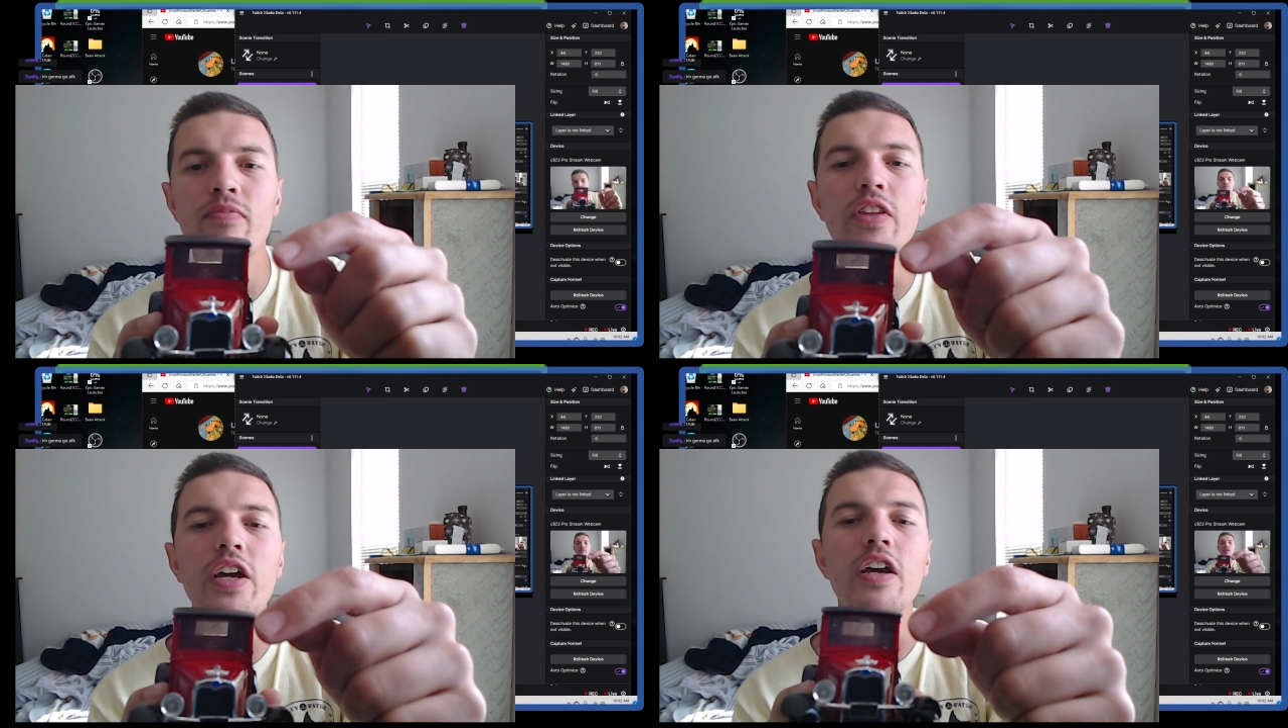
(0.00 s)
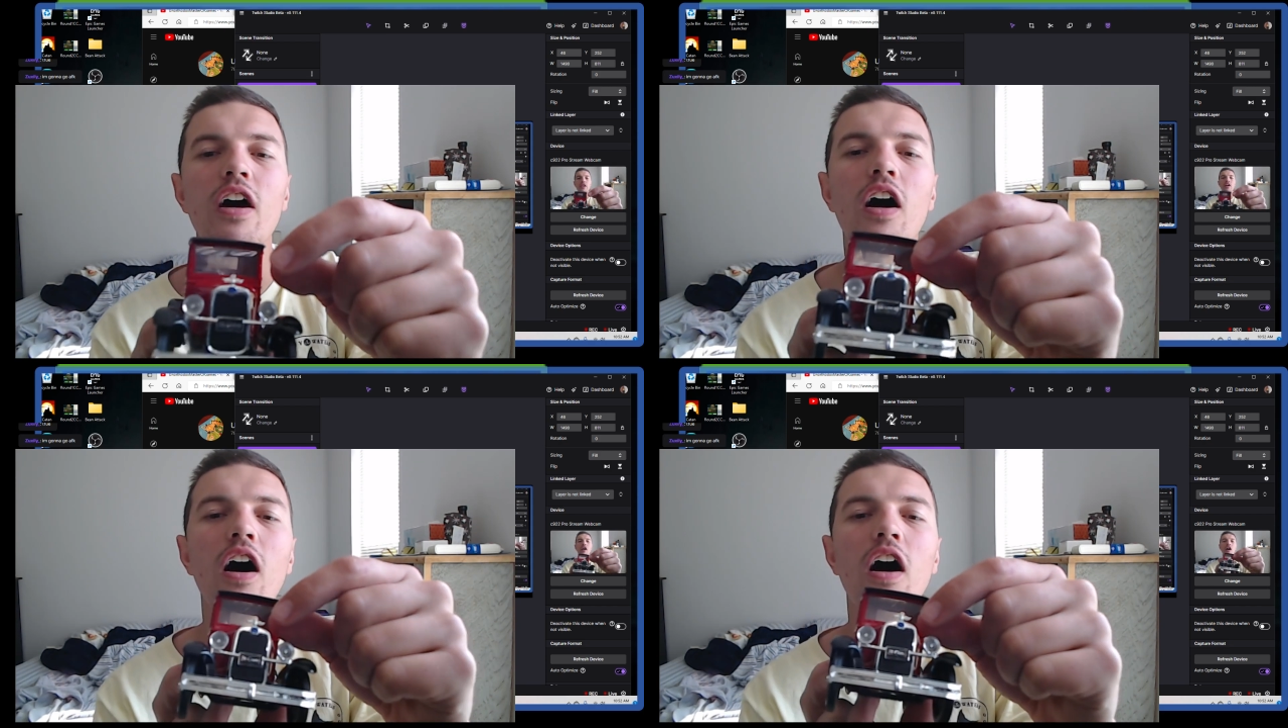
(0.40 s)

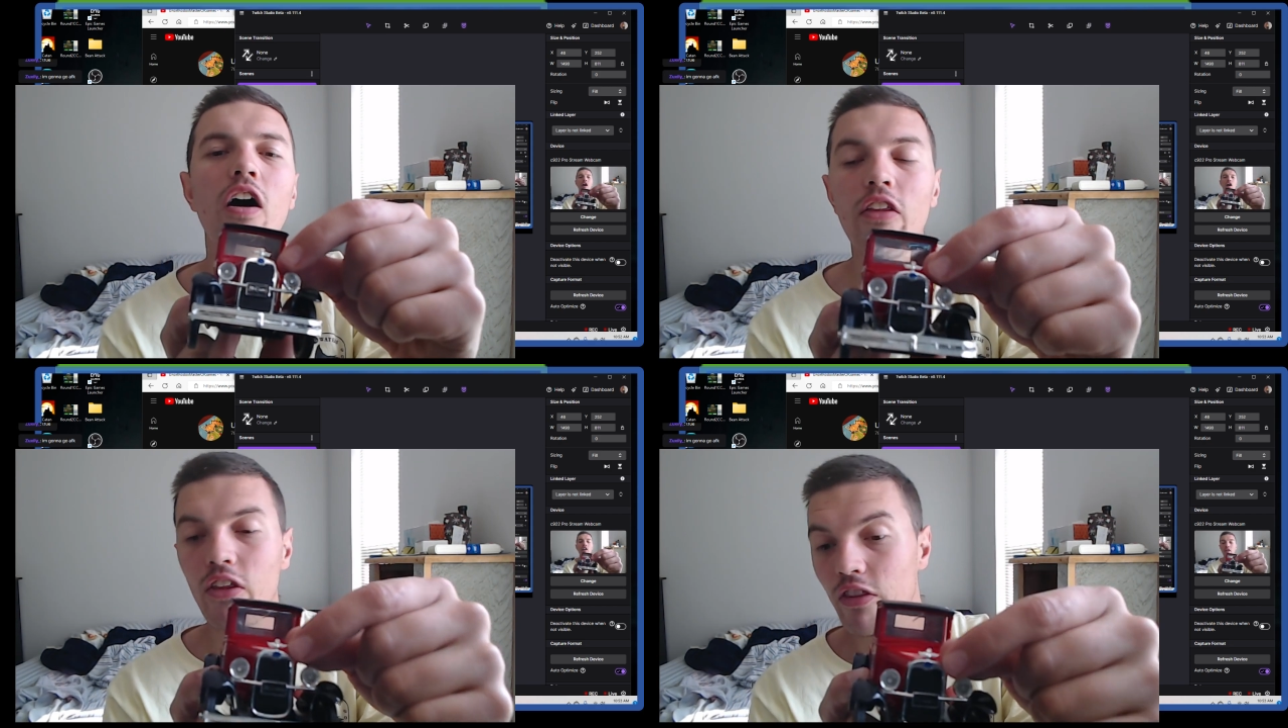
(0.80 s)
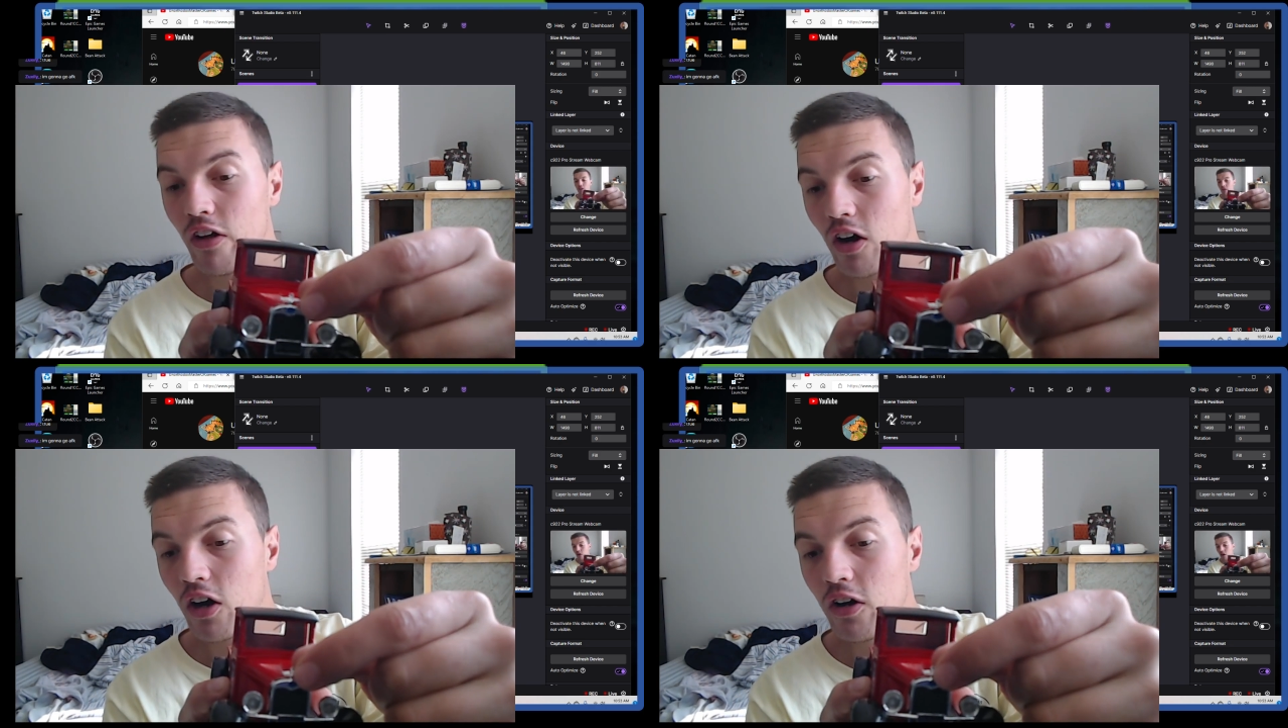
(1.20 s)
the uh,
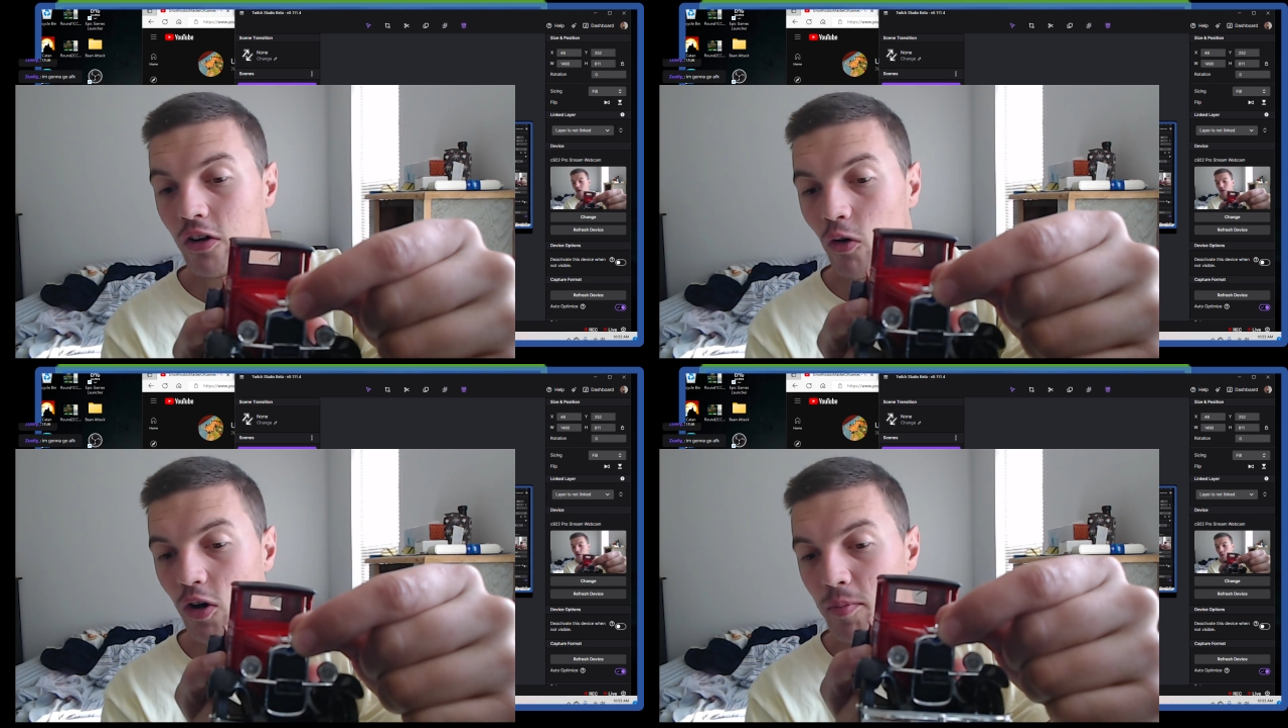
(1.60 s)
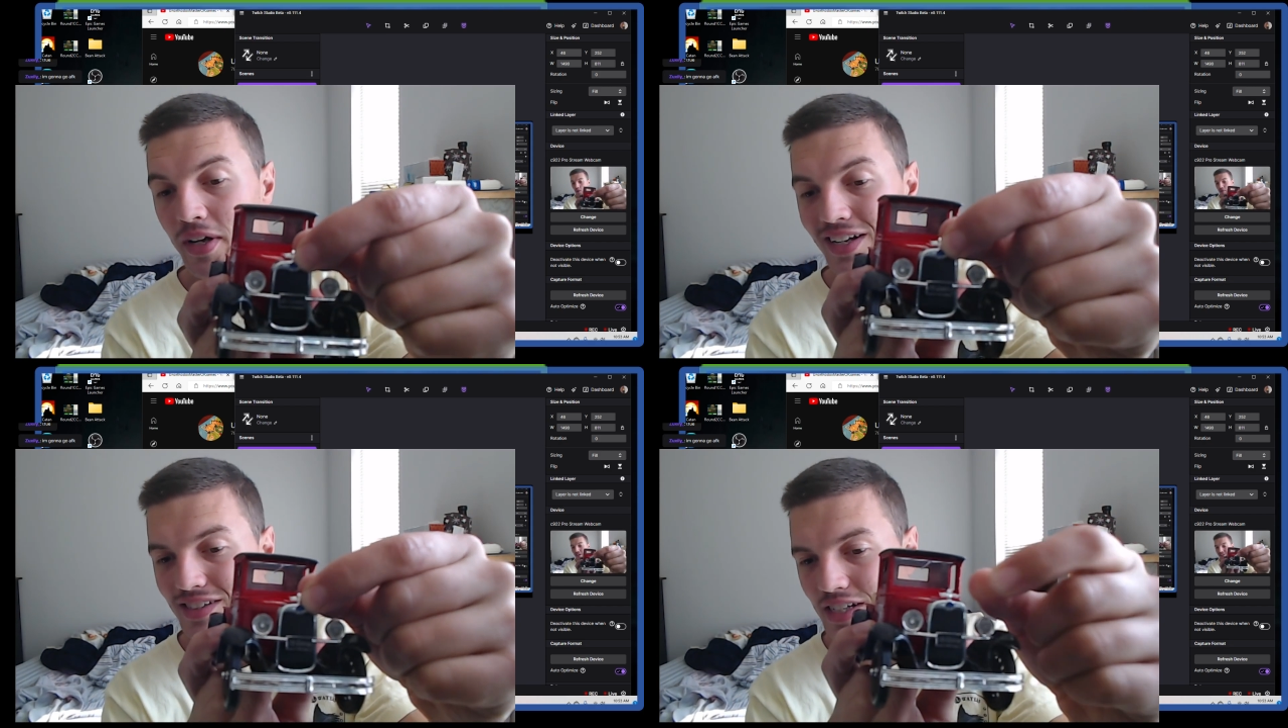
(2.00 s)
the hood
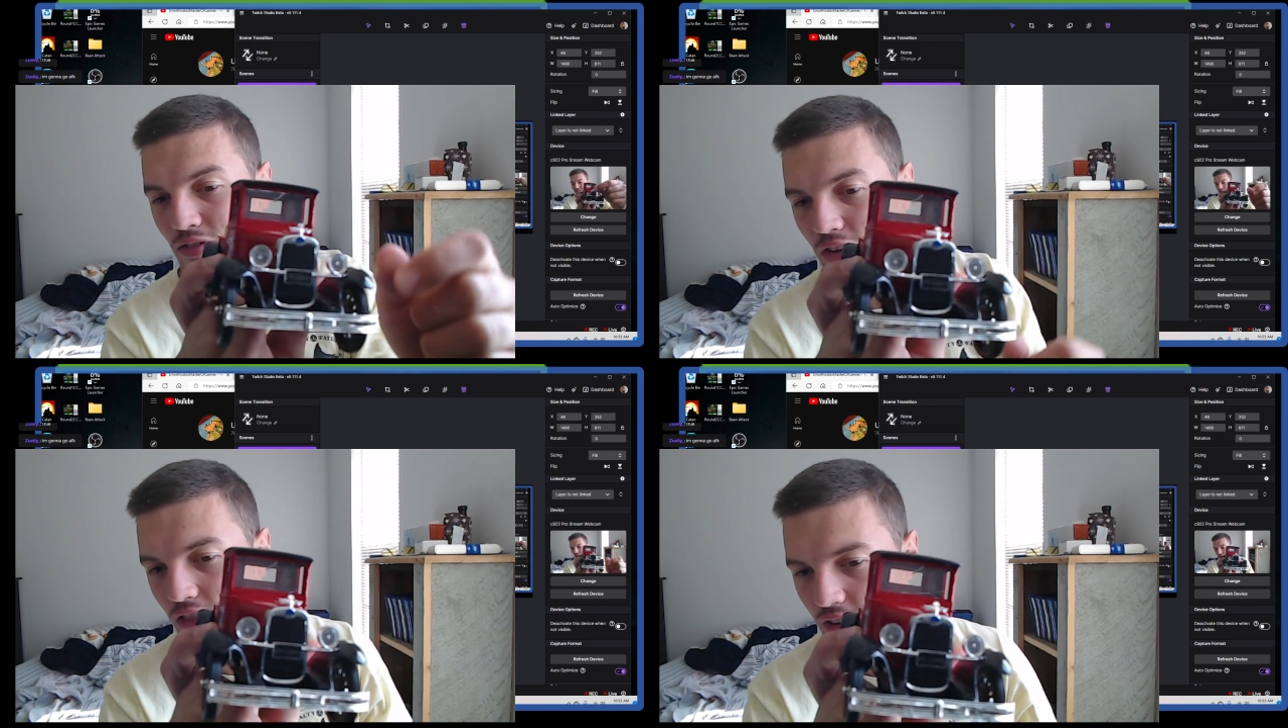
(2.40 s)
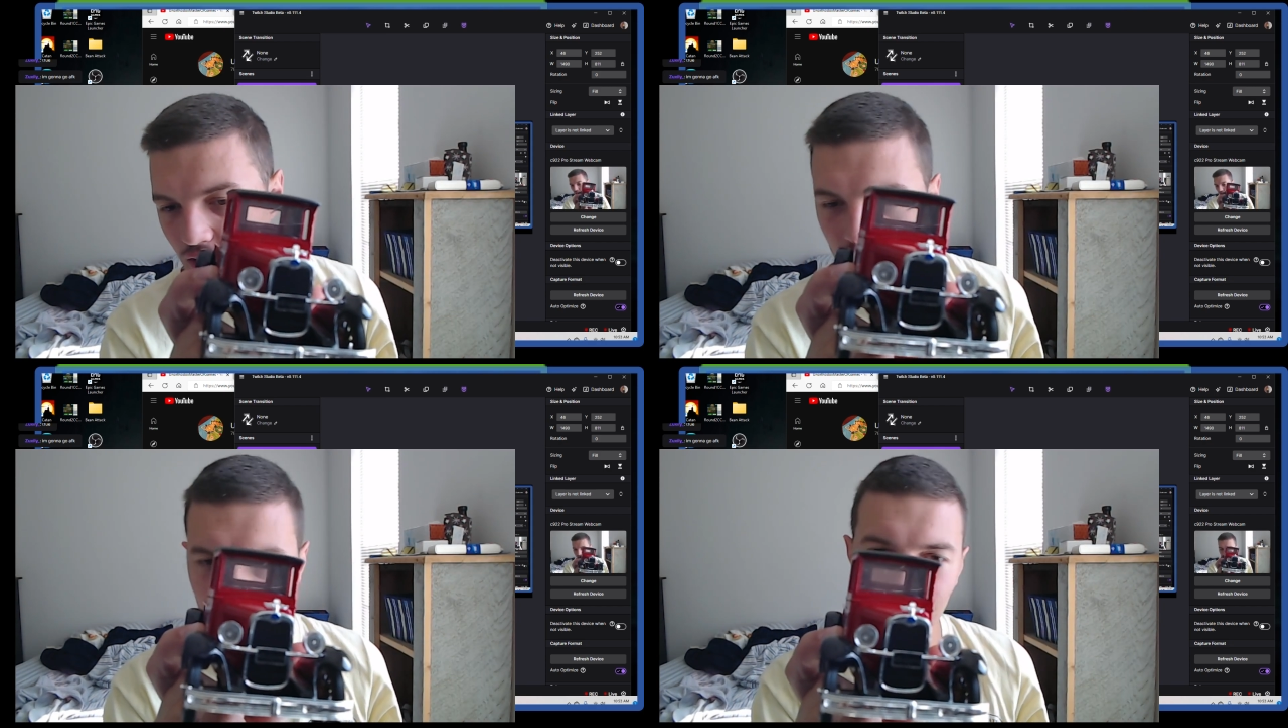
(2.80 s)
ornament is
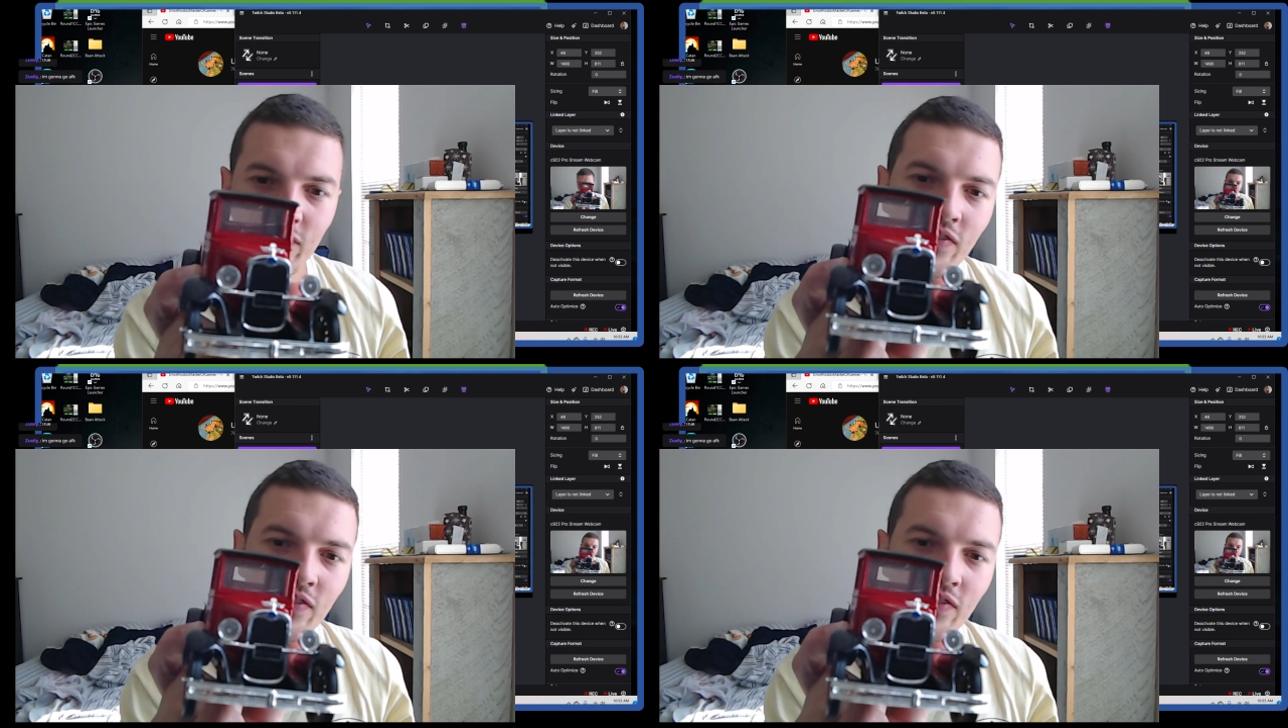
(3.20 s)
everything,